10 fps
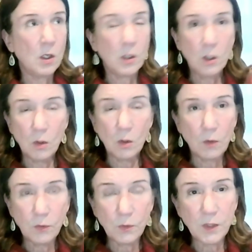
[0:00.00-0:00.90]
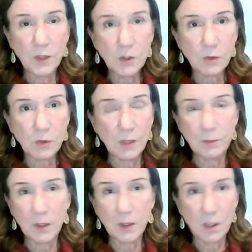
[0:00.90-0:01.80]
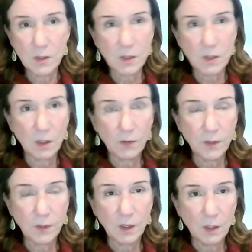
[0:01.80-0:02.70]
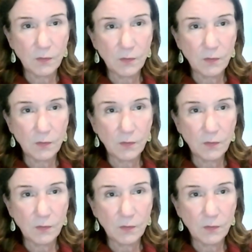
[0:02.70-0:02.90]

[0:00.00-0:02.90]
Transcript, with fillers: you know, through the internet because the the uh,